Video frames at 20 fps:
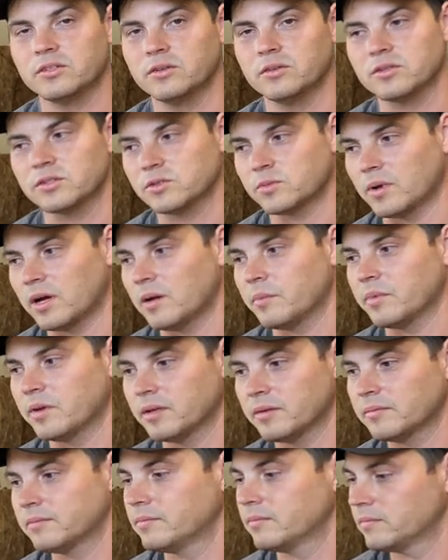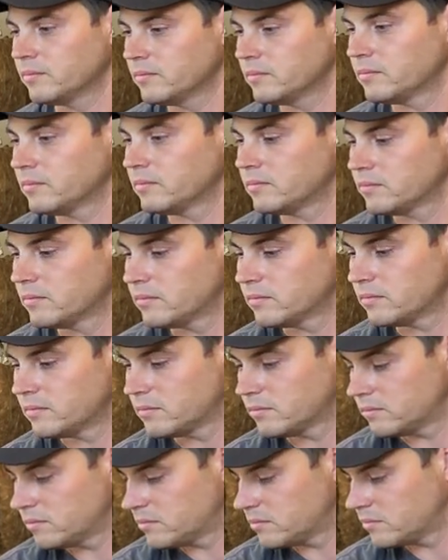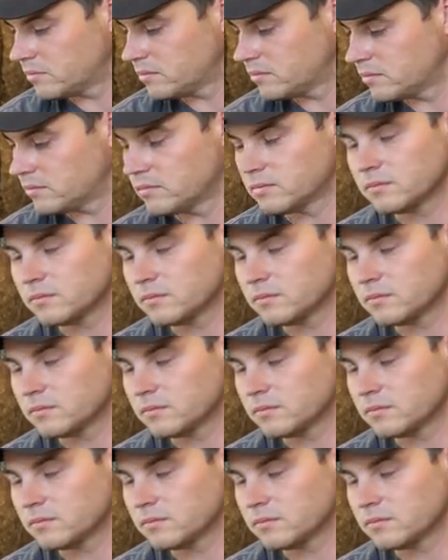to do the swap in.